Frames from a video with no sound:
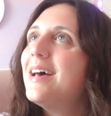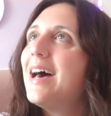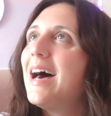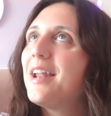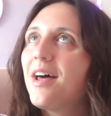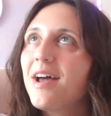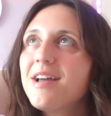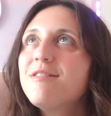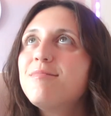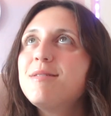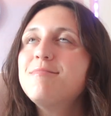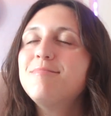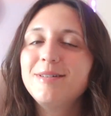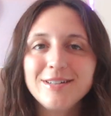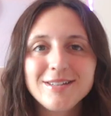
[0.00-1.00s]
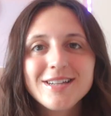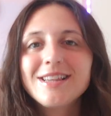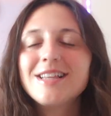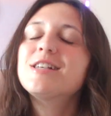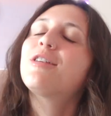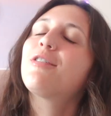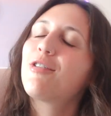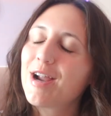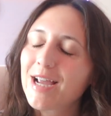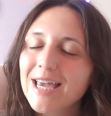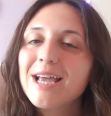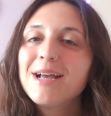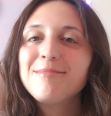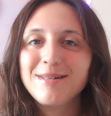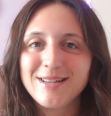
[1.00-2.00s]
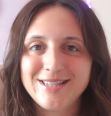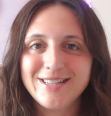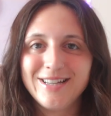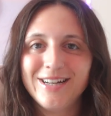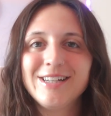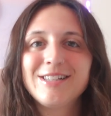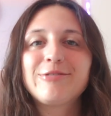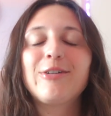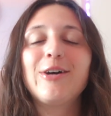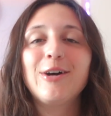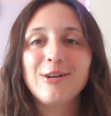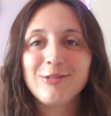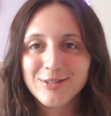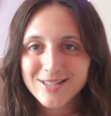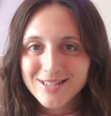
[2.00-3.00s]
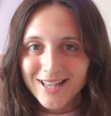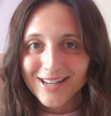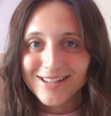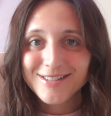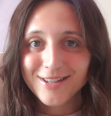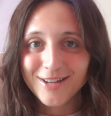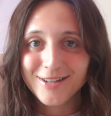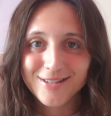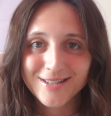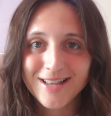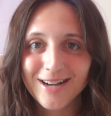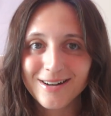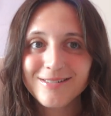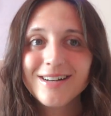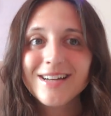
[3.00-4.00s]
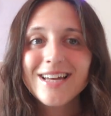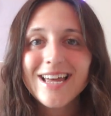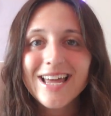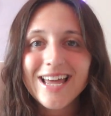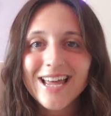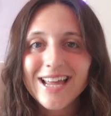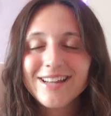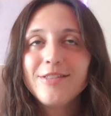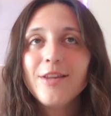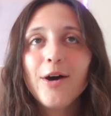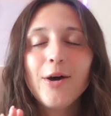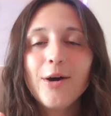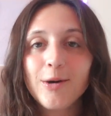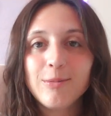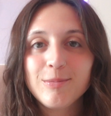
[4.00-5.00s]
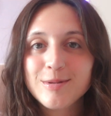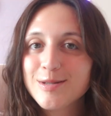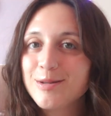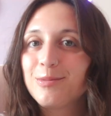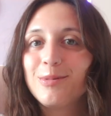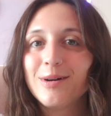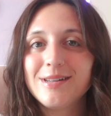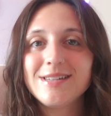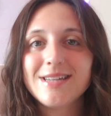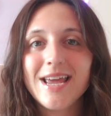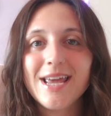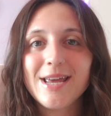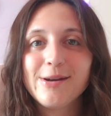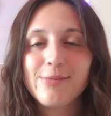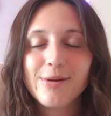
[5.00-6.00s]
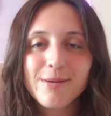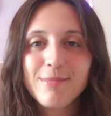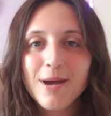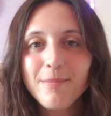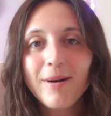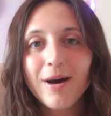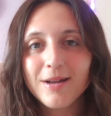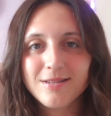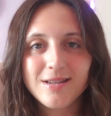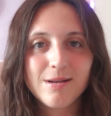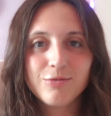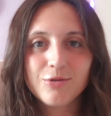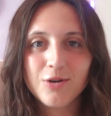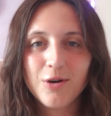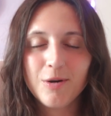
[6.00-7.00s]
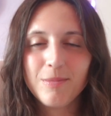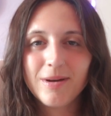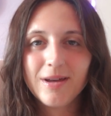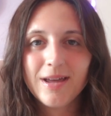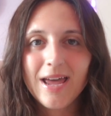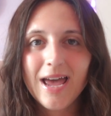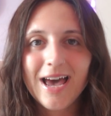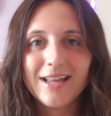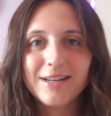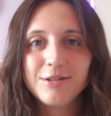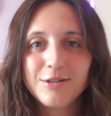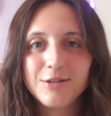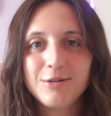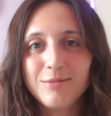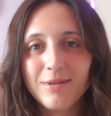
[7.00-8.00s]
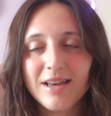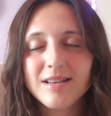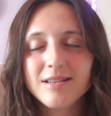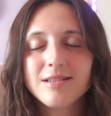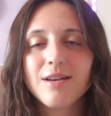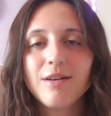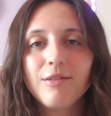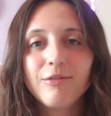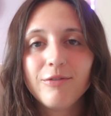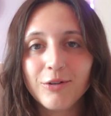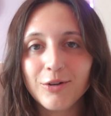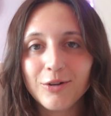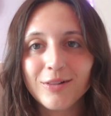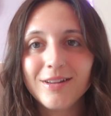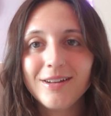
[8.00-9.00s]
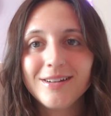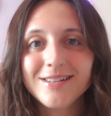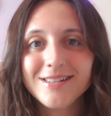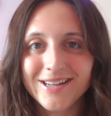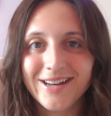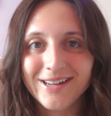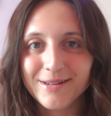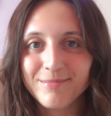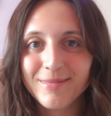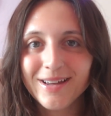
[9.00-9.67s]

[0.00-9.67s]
And I have been building this freaking business for over 6 years now in the hopes to one day quit my part-time job and do this full time.